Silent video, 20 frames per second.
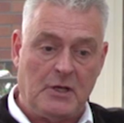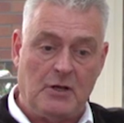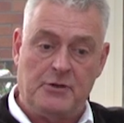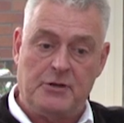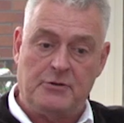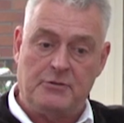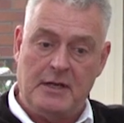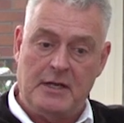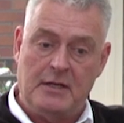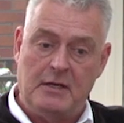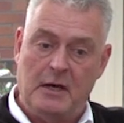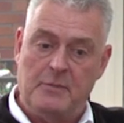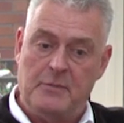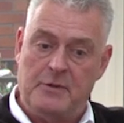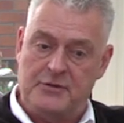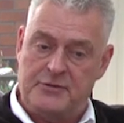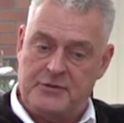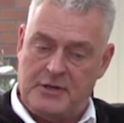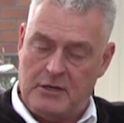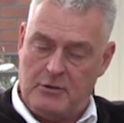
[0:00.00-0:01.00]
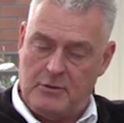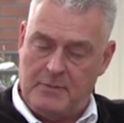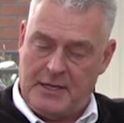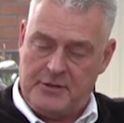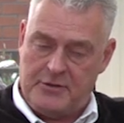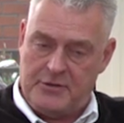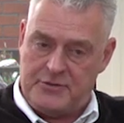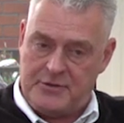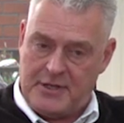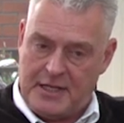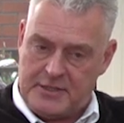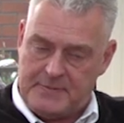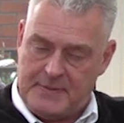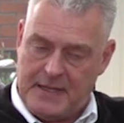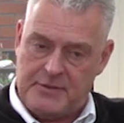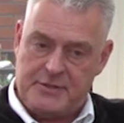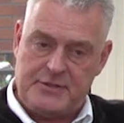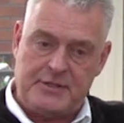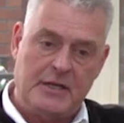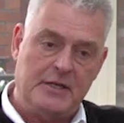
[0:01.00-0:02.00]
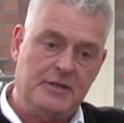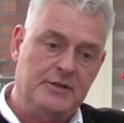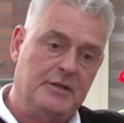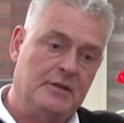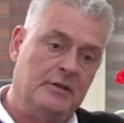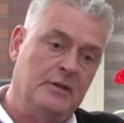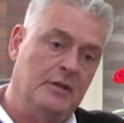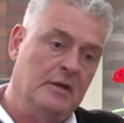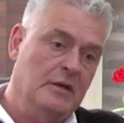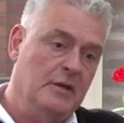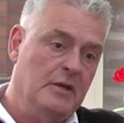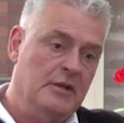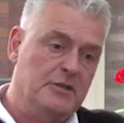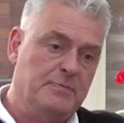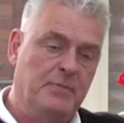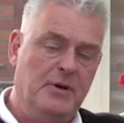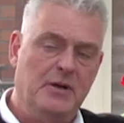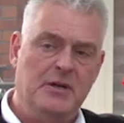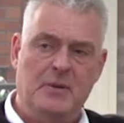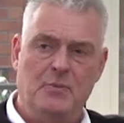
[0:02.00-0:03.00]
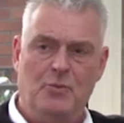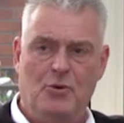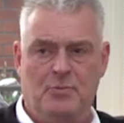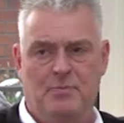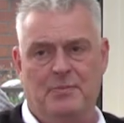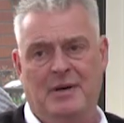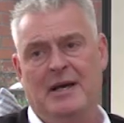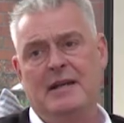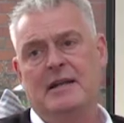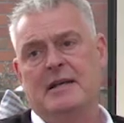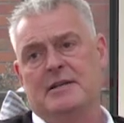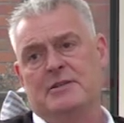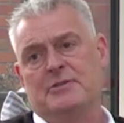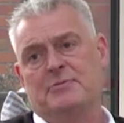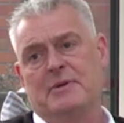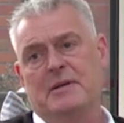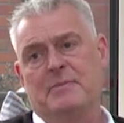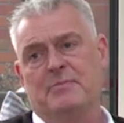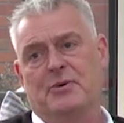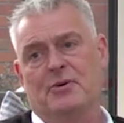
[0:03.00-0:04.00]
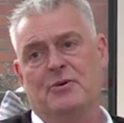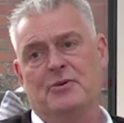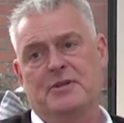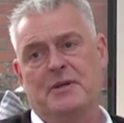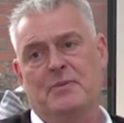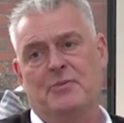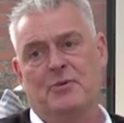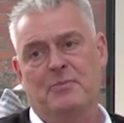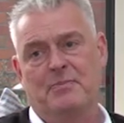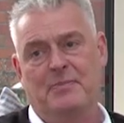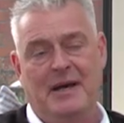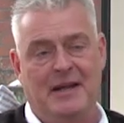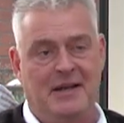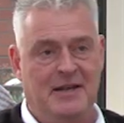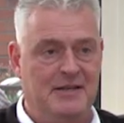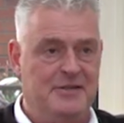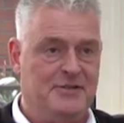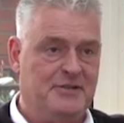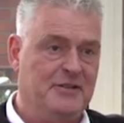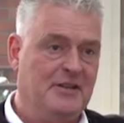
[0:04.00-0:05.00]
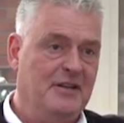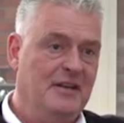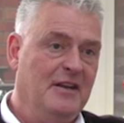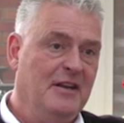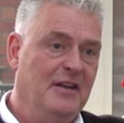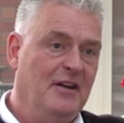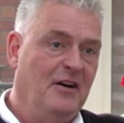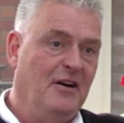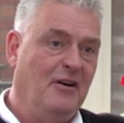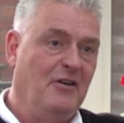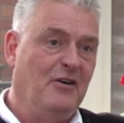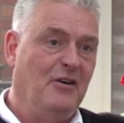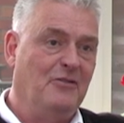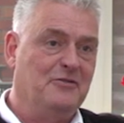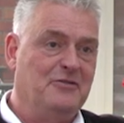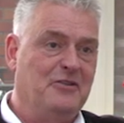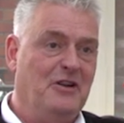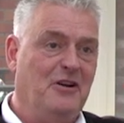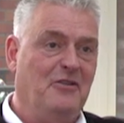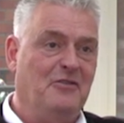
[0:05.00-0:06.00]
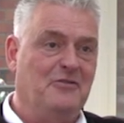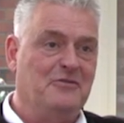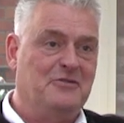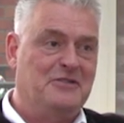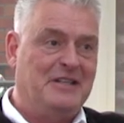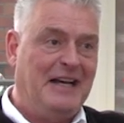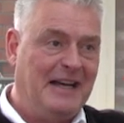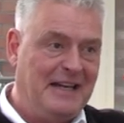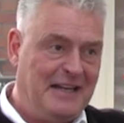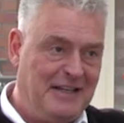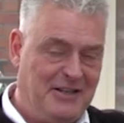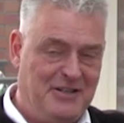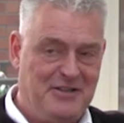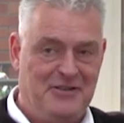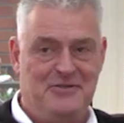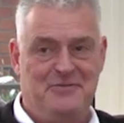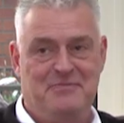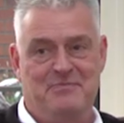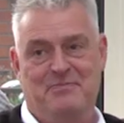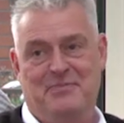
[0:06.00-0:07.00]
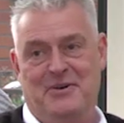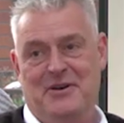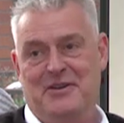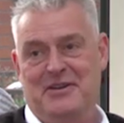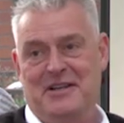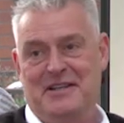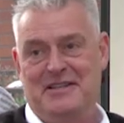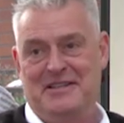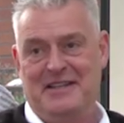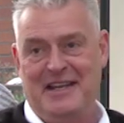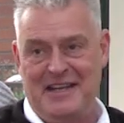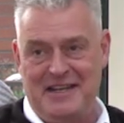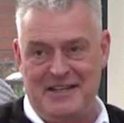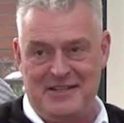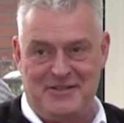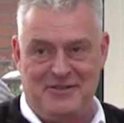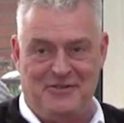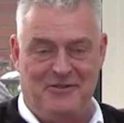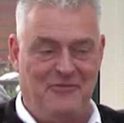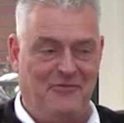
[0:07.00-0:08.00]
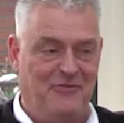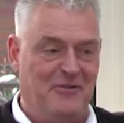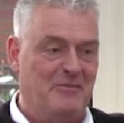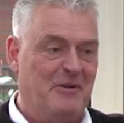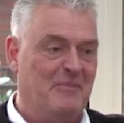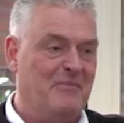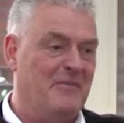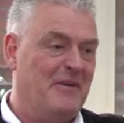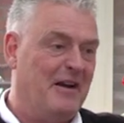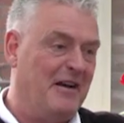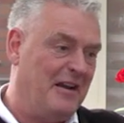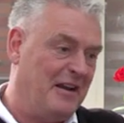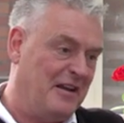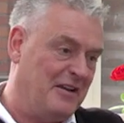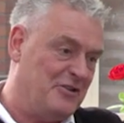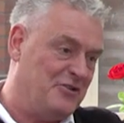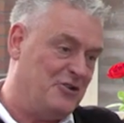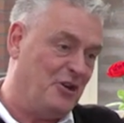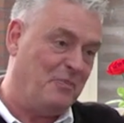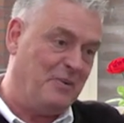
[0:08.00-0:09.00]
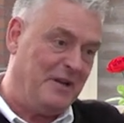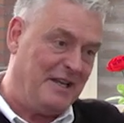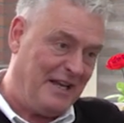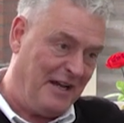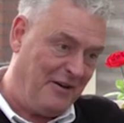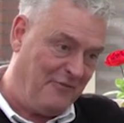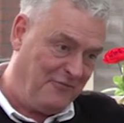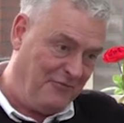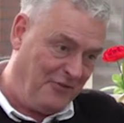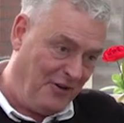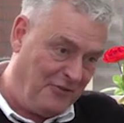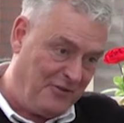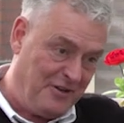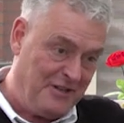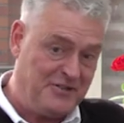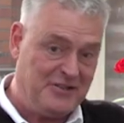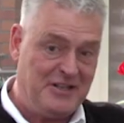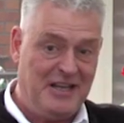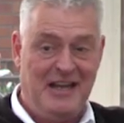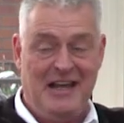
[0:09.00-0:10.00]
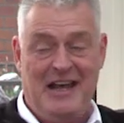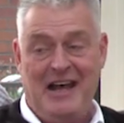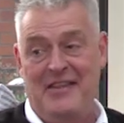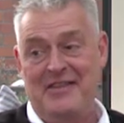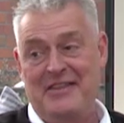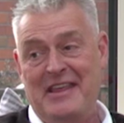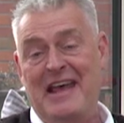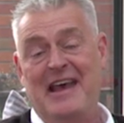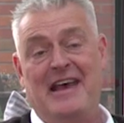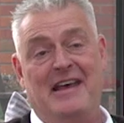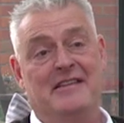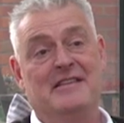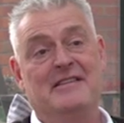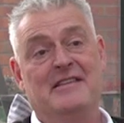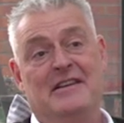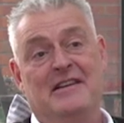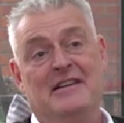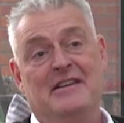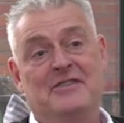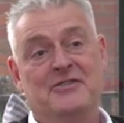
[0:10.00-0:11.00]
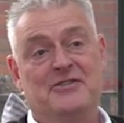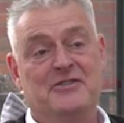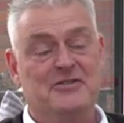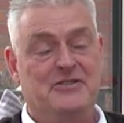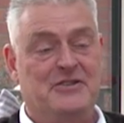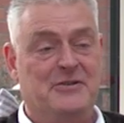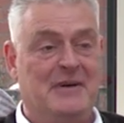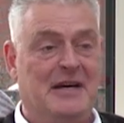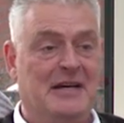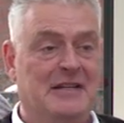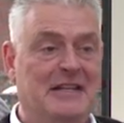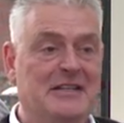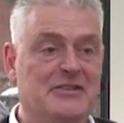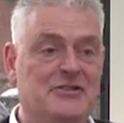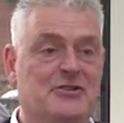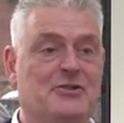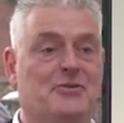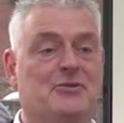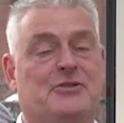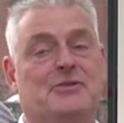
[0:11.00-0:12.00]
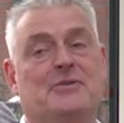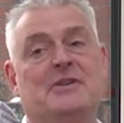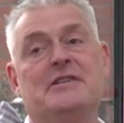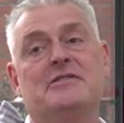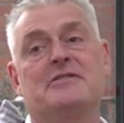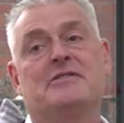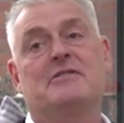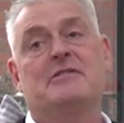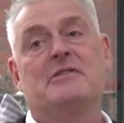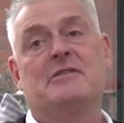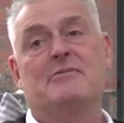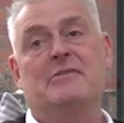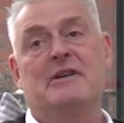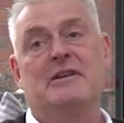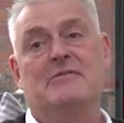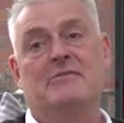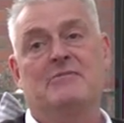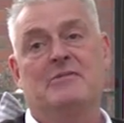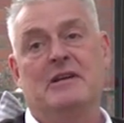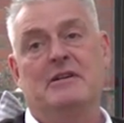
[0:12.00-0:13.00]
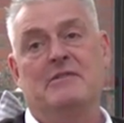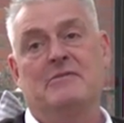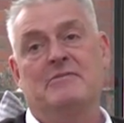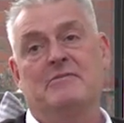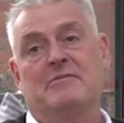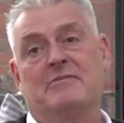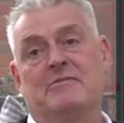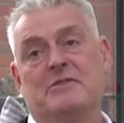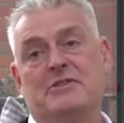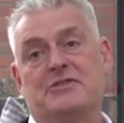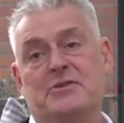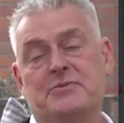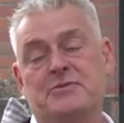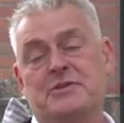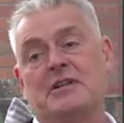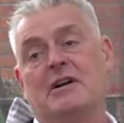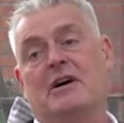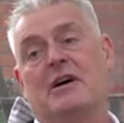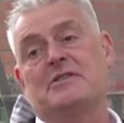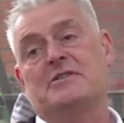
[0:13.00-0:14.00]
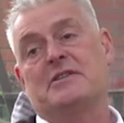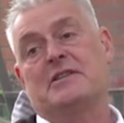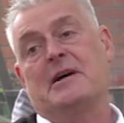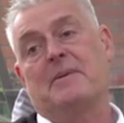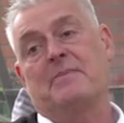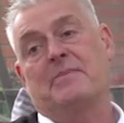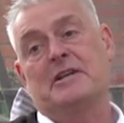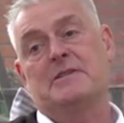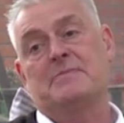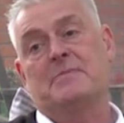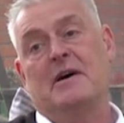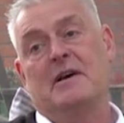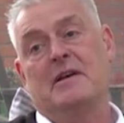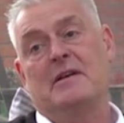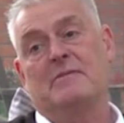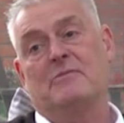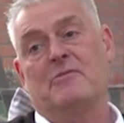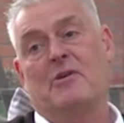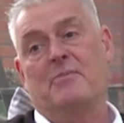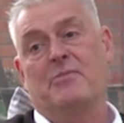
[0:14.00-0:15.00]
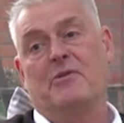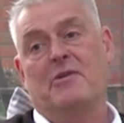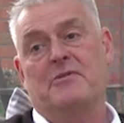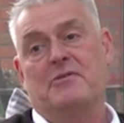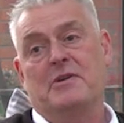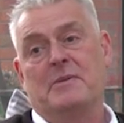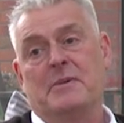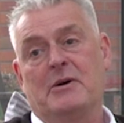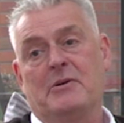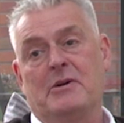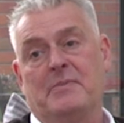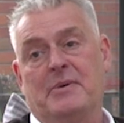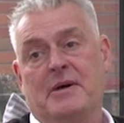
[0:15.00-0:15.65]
green light. But go back to the Drax Power Station. It's burning wood pellets. We're importing wood pellets on tankers, burning diesel from America, chopping down forests, and then, just to add insult to injury, we're subsidising that place by £1.3 billion.